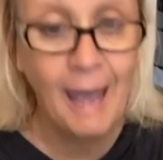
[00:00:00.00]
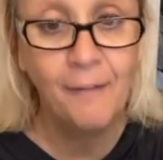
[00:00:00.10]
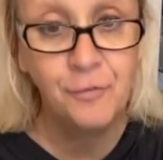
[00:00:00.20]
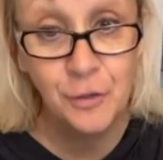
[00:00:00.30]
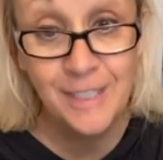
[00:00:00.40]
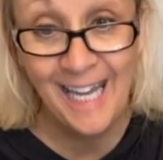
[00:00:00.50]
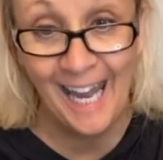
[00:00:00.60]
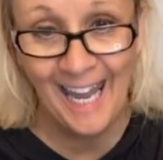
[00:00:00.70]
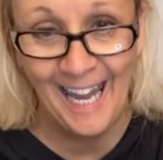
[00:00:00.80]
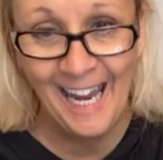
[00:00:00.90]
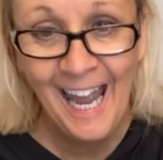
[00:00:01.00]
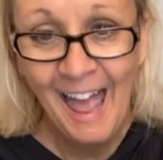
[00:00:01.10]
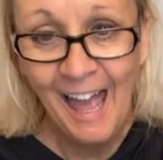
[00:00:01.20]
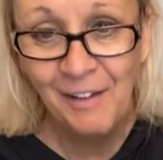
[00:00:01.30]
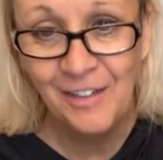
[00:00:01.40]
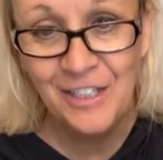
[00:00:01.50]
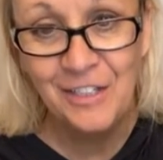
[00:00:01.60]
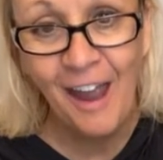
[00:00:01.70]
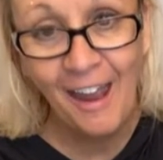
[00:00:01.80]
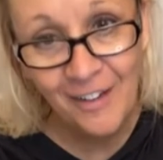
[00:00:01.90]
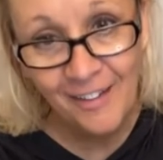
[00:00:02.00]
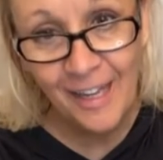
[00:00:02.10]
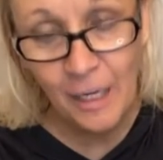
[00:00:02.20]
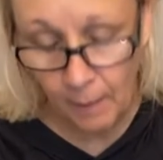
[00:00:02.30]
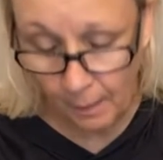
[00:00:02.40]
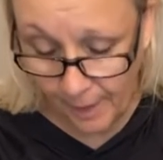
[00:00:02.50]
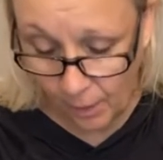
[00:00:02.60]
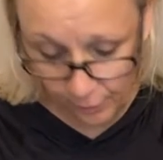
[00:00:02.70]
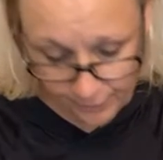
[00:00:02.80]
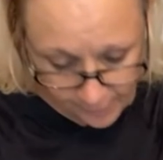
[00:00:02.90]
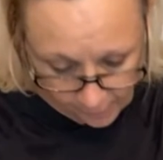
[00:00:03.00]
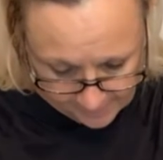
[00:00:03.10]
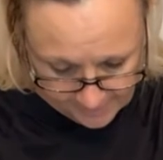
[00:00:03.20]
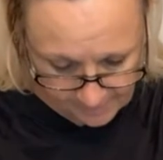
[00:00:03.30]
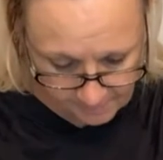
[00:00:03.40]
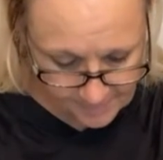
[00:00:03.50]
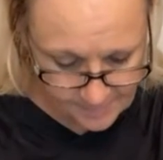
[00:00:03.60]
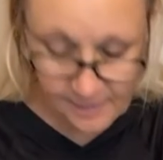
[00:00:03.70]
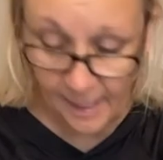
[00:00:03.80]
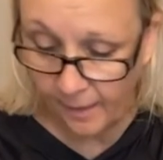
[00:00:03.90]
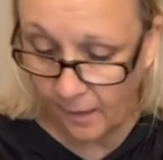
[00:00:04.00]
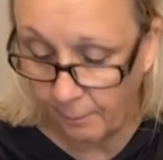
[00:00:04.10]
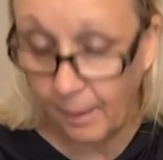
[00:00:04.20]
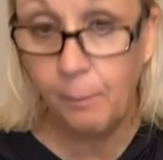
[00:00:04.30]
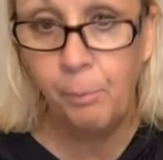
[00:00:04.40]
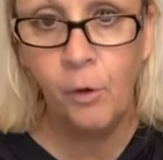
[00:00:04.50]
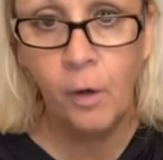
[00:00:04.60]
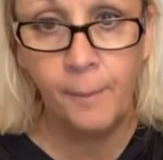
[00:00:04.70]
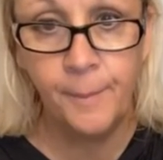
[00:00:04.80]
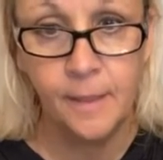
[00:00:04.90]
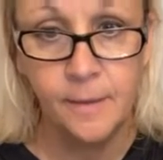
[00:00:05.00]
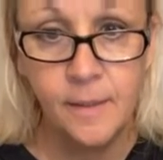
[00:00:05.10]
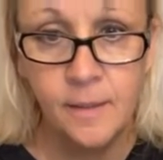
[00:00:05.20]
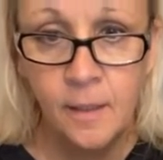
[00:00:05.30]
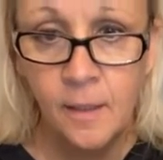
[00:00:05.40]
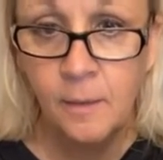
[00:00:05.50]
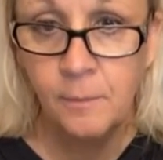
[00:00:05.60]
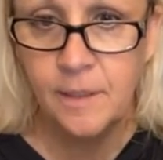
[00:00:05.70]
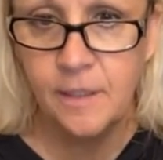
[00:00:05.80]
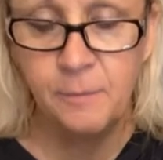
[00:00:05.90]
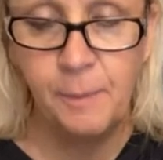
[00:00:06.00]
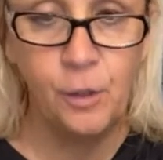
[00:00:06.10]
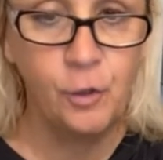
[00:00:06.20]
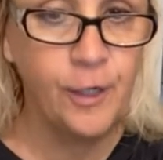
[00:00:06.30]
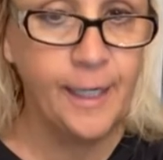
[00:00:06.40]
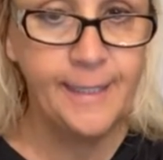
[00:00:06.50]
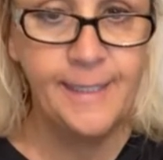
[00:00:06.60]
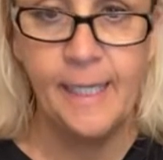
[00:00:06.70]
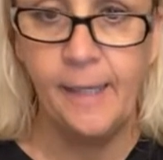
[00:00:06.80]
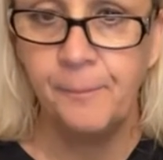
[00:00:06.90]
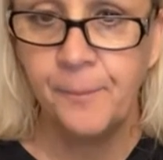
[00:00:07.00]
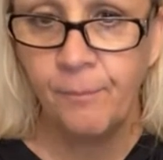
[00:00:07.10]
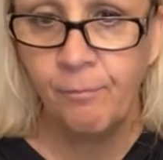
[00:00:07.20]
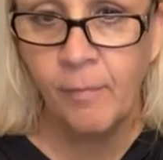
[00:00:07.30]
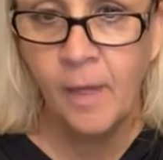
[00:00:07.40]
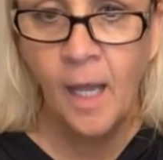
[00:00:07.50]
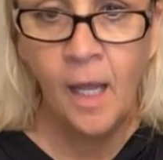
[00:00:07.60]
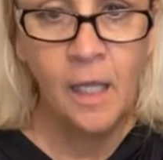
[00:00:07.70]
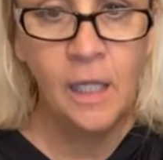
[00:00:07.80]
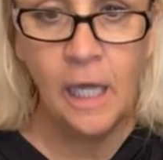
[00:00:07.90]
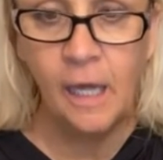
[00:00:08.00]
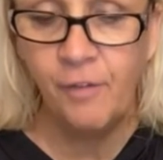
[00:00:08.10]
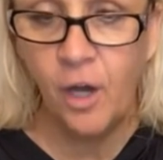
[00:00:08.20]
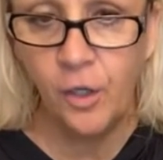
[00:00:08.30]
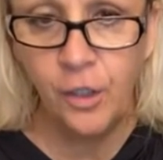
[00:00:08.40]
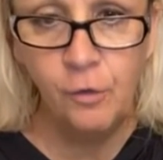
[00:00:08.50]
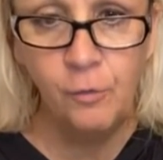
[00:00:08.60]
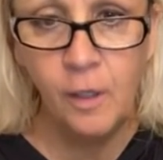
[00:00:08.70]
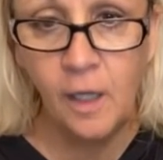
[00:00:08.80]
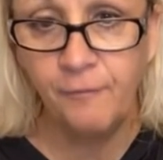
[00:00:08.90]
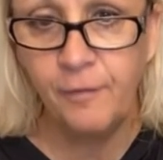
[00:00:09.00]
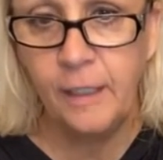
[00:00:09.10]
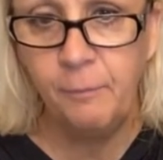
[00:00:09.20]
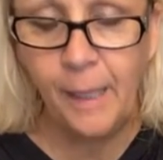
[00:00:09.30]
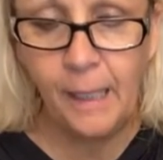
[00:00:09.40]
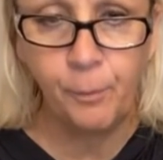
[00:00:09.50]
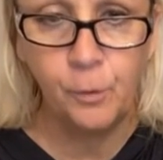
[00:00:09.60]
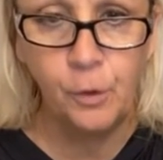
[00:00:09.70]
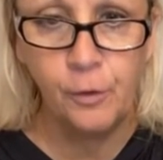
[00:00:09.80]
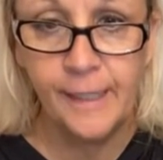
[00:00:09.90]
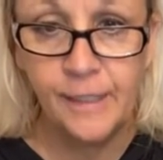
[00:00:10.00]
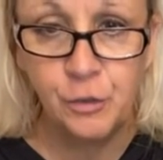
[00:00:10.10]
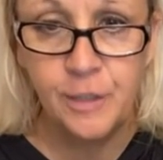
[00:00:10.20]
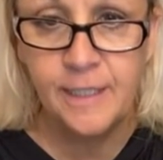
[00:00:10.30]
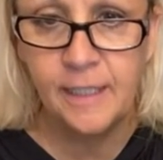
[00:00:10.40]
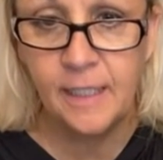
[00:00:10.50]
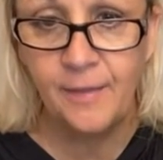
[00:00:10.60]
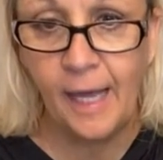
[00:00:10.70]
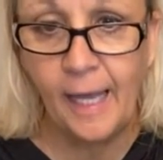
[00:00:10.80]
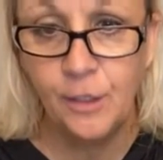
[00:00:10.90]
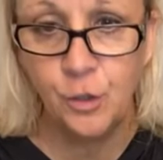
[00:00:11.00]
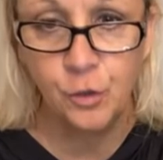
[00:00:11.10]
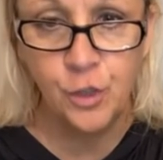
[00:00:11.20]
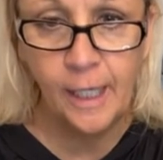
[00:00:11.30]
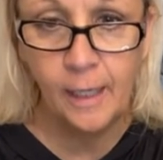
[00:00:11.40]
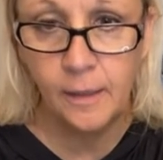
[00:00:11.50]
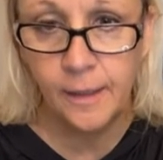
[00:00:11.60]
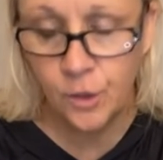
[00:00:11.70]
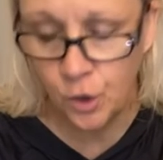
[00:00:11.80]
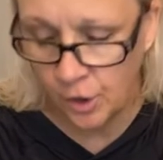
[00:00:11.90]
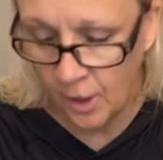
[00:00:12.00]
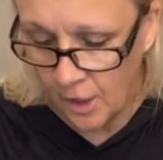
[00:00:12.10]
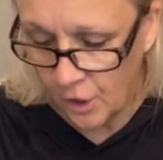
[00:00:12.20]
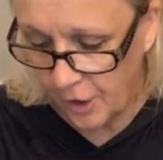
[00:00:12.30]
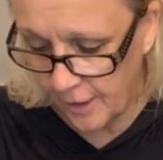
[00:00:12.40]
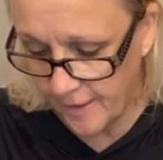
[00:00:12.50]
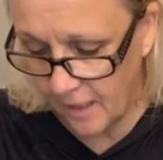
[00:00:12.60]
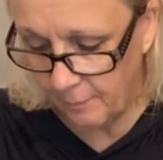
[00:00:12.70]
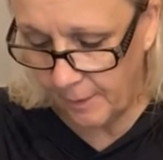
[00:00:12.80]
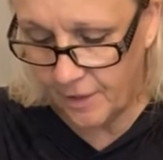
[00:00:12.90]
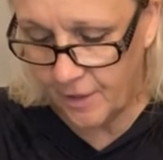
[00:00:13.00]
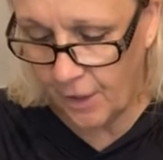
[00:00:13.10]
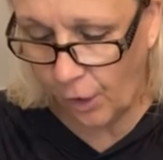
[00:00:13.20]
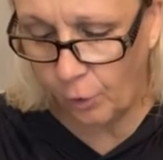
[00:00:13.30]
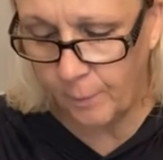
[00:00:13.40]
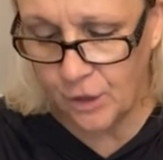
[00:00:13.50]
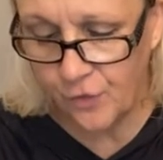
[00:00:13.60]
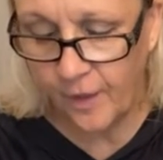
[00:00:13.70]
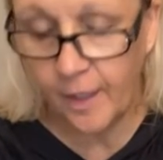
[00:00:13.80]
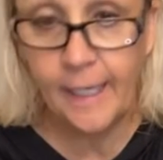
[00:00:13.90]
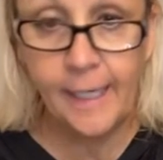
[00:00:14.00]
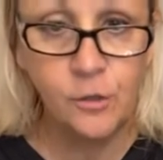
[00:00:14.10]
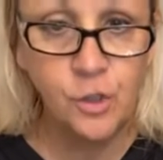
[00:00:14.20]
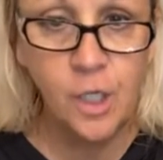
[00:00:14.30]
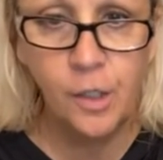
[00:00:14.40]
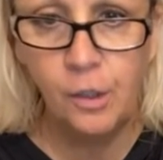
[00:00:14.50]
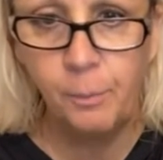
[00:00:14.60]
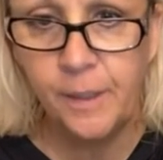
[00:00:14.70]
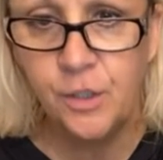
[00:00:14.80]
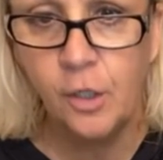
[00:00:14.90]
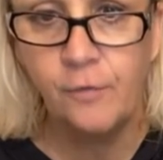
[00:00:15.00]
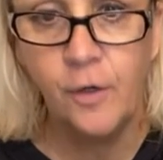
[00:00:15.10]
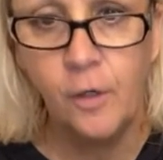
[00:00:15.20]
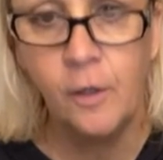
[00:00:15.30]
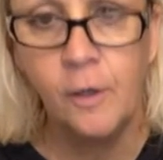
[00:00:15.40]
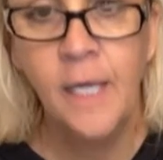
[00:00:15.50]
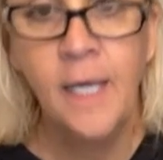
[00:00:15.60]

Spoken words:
after today, I'm going to do everything in my power not to mess that up. I promise, because it's been crazy. Love all you lovely people who are interested in the Angel Challenge. She is going to be so much fun, and I'll show you a picture of her